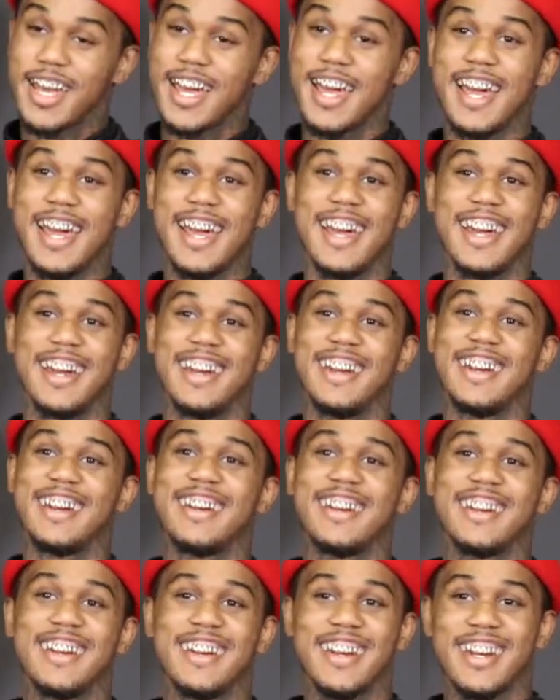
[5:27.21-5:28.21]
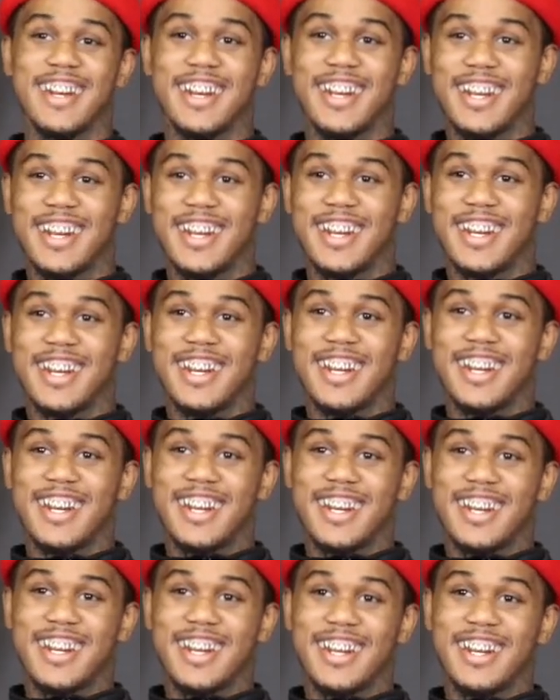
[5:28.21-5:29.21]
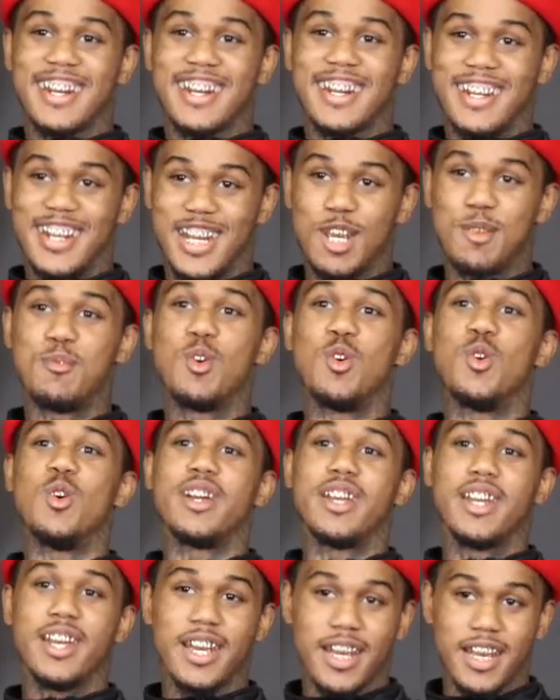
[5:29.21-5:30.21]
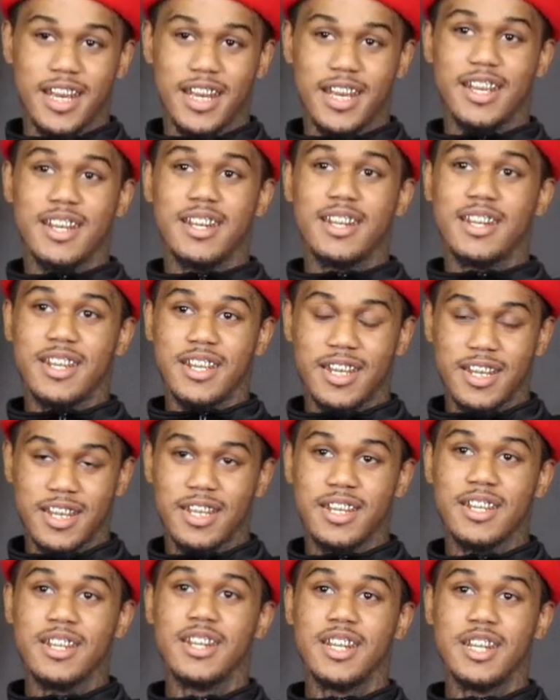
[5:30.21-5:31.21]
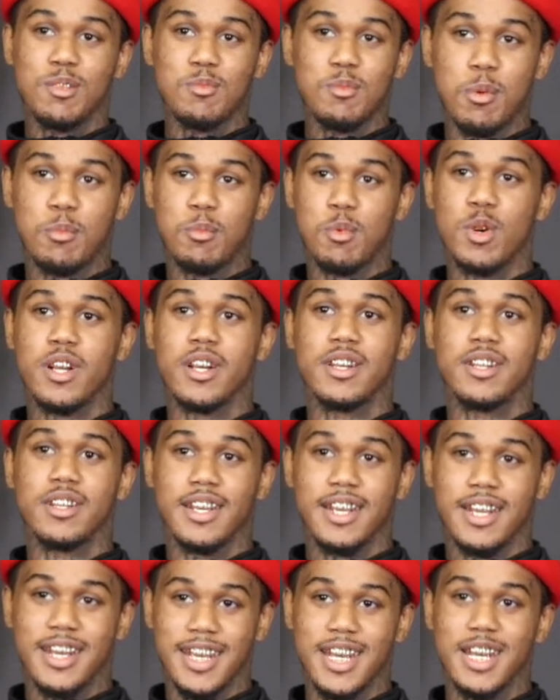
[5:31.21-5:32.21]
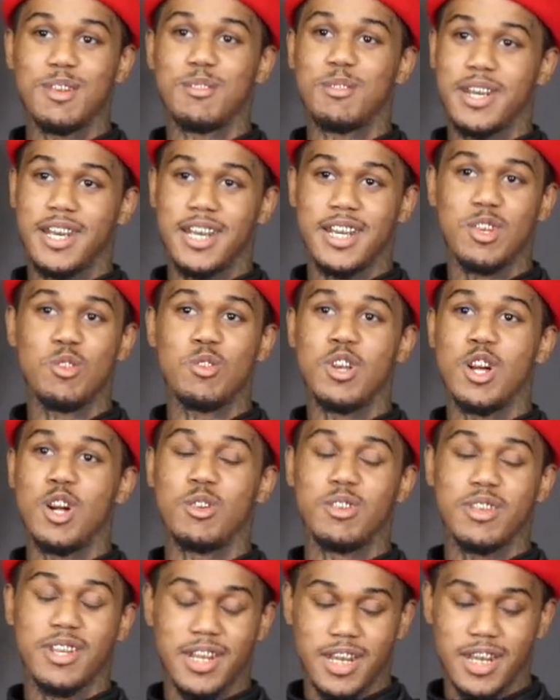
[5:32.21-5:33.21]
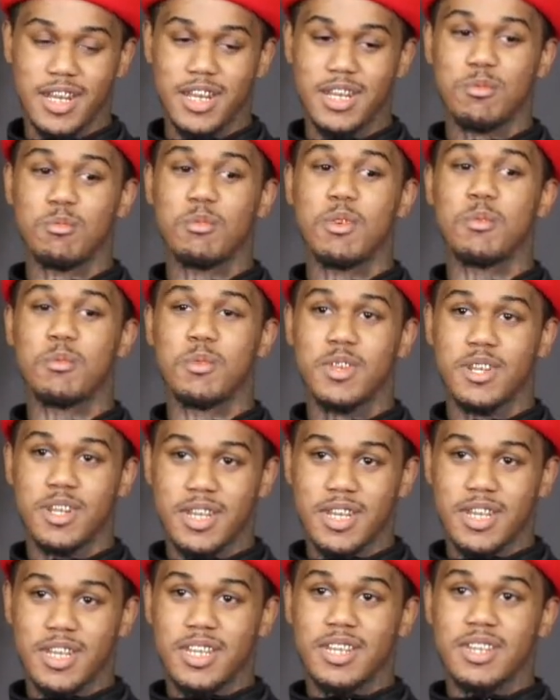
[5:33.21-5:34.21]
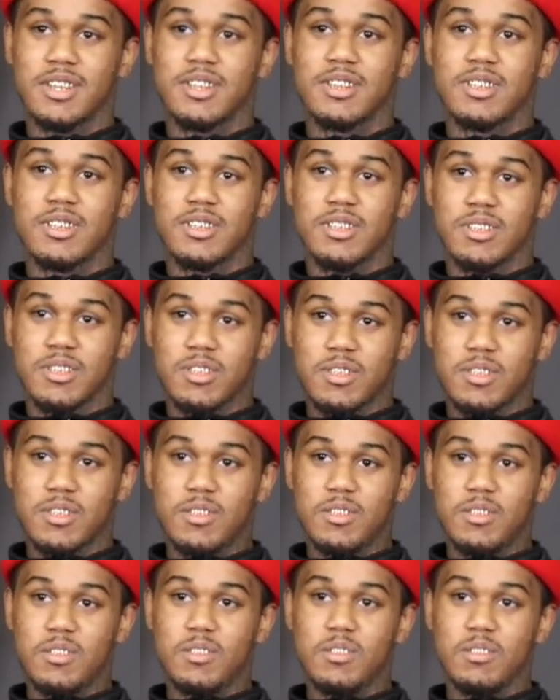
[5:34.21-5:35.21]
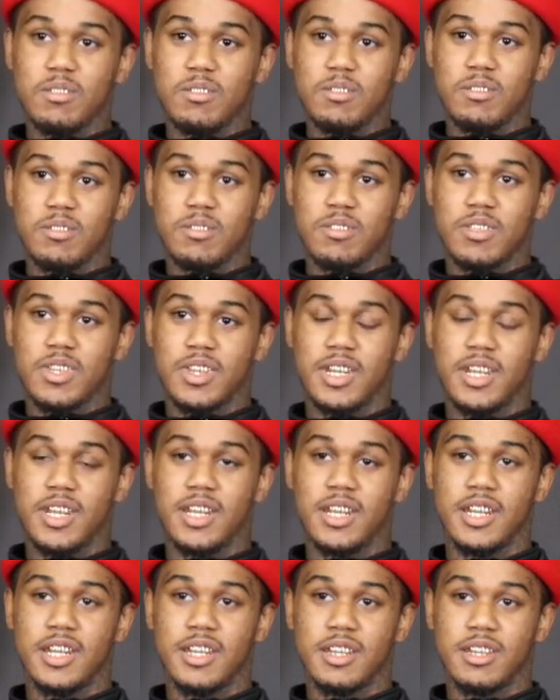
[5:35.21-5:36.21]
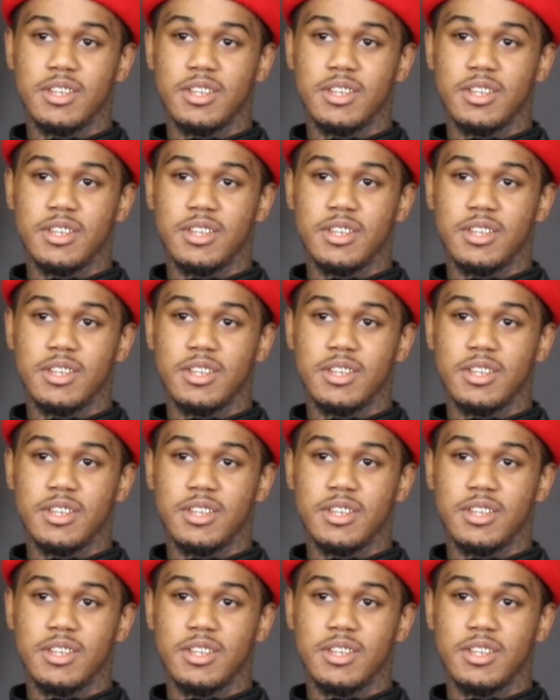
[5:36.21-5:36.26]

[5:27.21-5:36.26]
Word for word: I remember Deechi Deechi's D-Boy. D-Boy, yeah. I remember, yeah. That's my brother, yeah, man, you know, yeah. I definitely be tapped into that shit. Yeah.